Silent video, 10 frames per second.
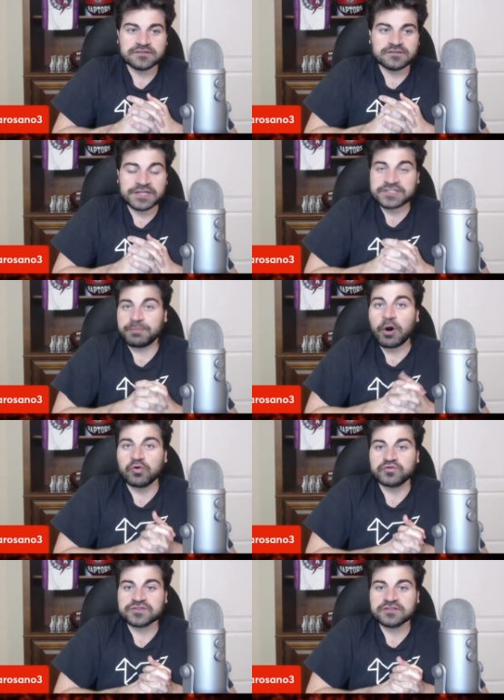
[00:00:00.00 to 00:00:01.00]

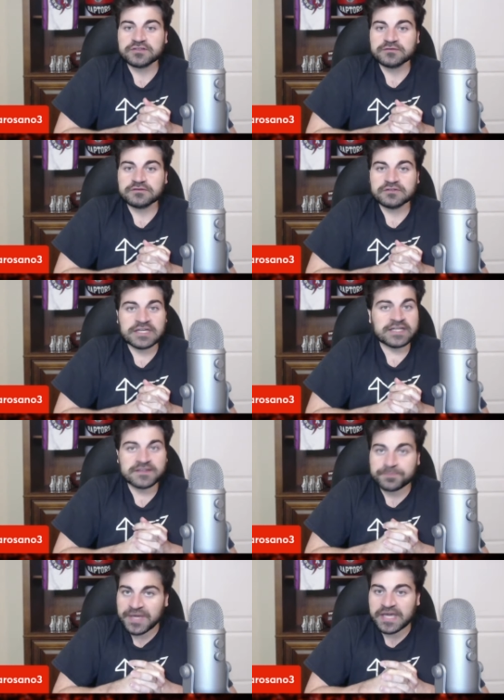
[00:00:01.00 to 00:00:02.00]
exposed in
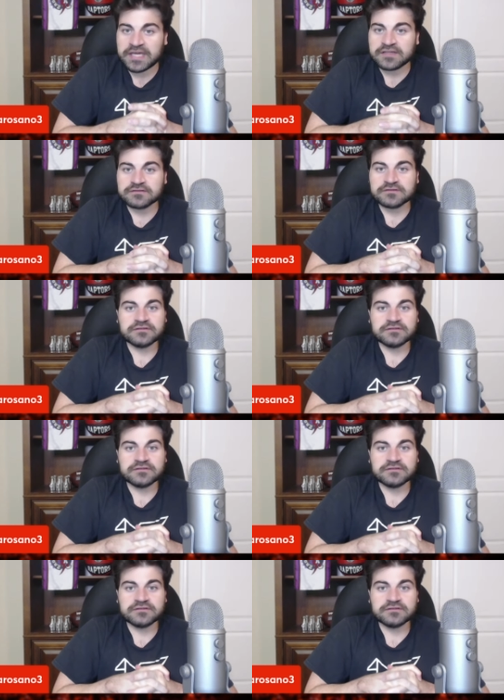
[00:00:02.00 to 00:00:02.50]
the paint.